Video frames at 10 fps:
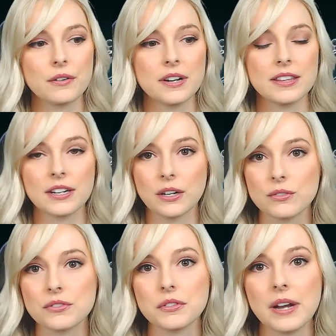and then
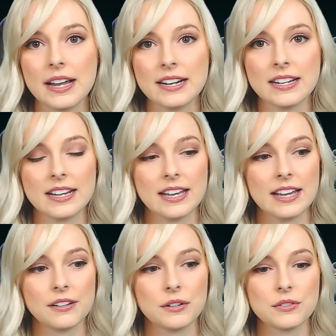goes through editing
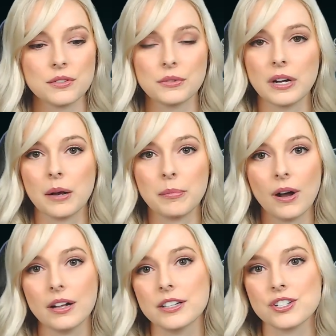and goes through a
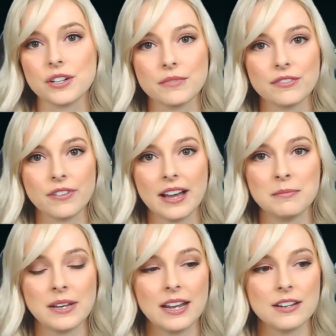polish and
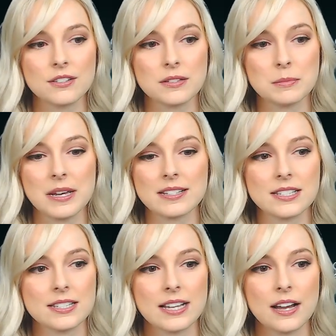refinement and just makes
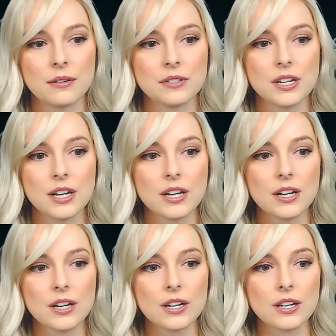it sound
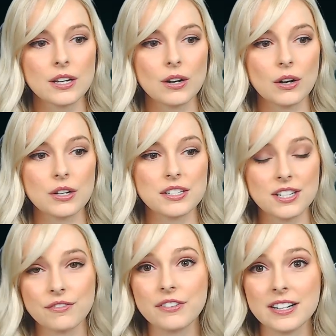
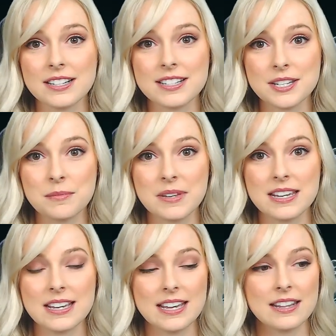different to
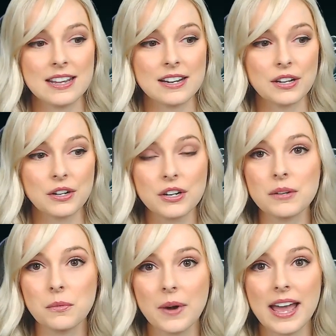me in a
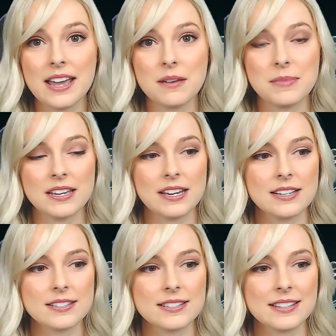good way,
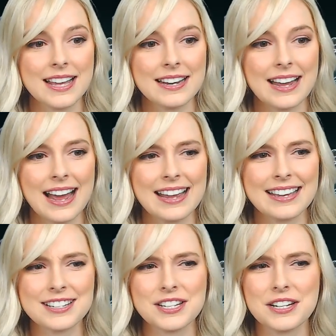because then I
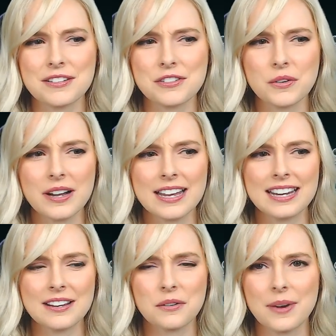get to enjoy it
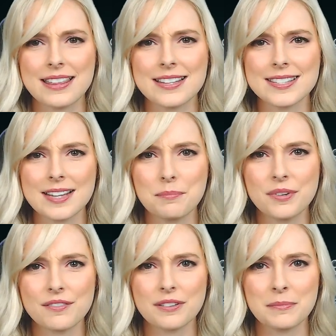in a way that's
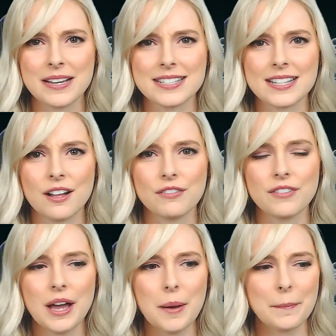separate from myself.
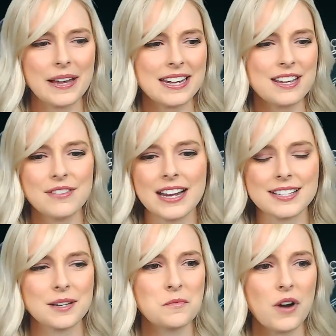But even
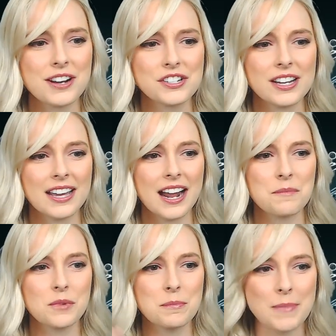as I'm watching it,
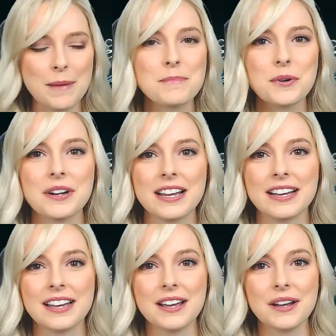I'm
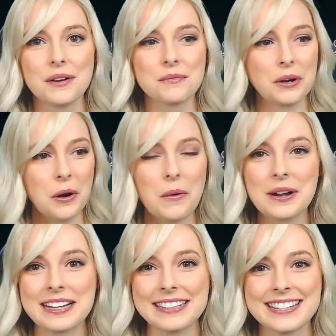remembering
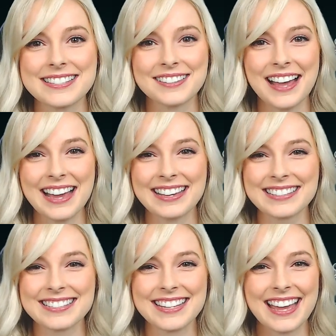recording these
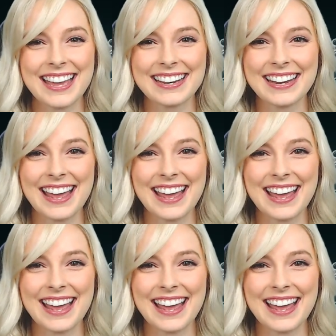lines, and